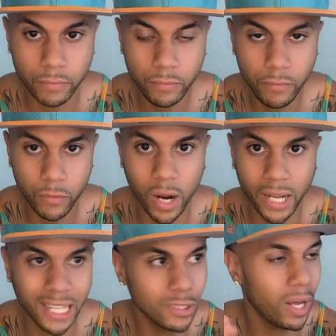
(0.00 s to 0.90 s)
right?
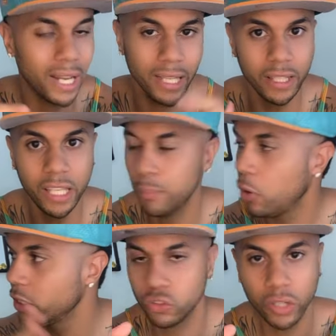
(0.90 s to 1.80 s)
That's why they can keep all
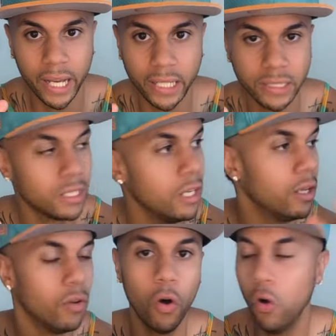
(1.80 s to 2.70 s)
this trash
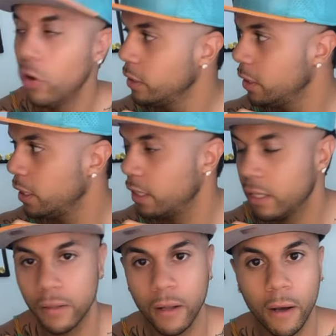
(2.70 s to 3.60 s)
on
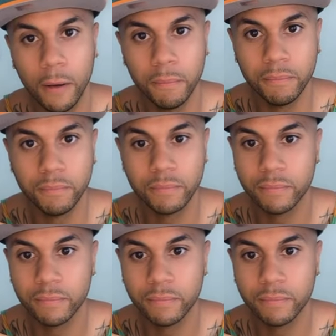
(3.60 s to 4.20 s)
the